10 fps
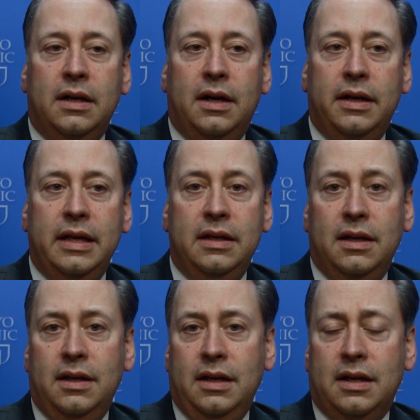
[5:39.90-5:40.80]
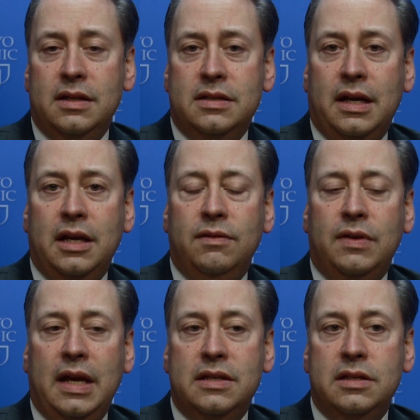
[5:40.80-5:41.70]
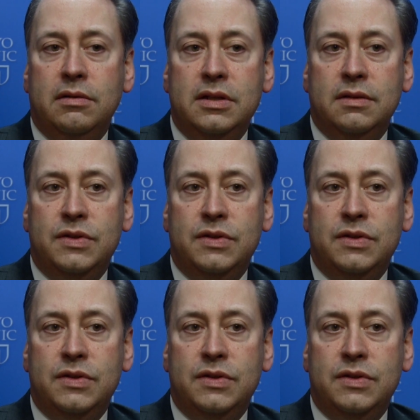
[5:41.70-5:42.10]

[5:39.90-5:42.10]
uh, in a consecutive case series